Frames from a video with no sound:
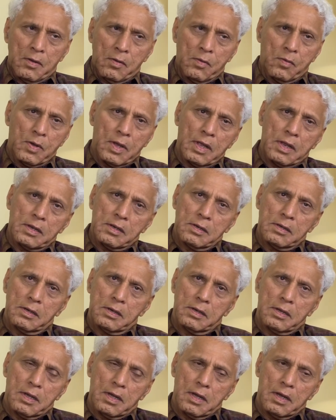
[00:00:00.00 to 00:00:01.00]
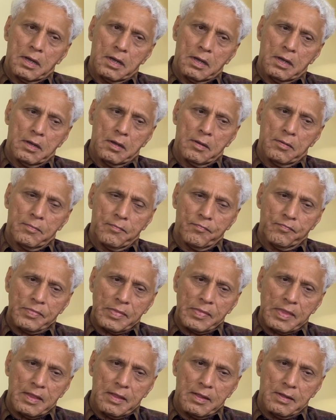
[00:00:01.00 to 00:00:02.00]
Well,
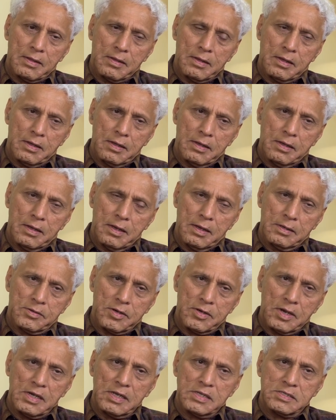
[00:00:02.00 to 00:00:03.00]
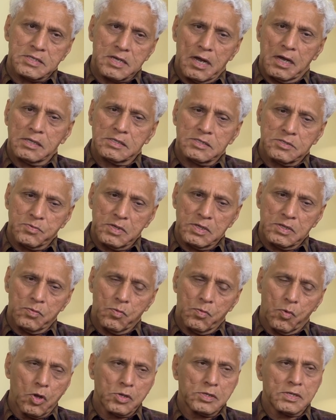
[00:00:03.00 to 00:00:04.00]
it really starts with
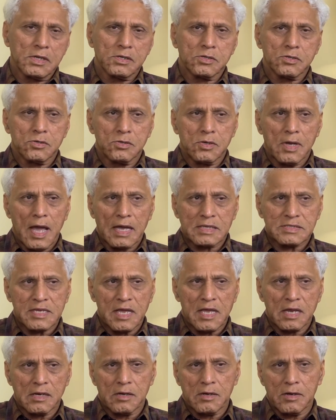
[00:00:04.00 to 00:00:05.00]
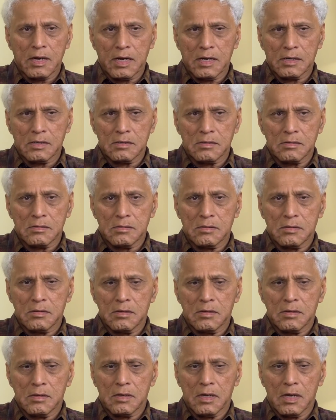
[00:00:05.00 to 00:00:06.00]
wanting to accelerate
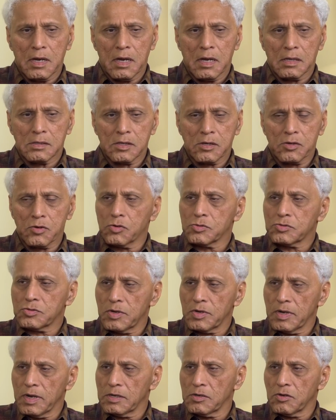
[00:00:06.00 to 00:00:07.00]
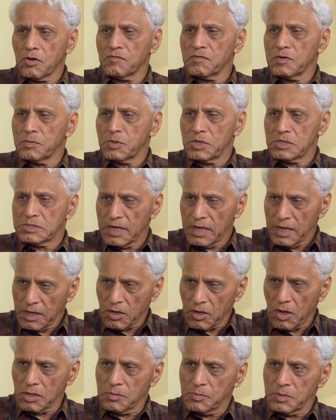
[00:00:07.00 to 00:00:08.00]
the growth rate of emerging
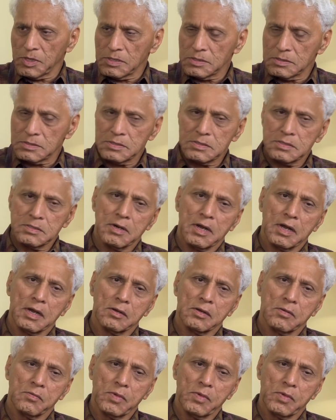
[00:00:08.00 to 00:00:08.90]
economies, right?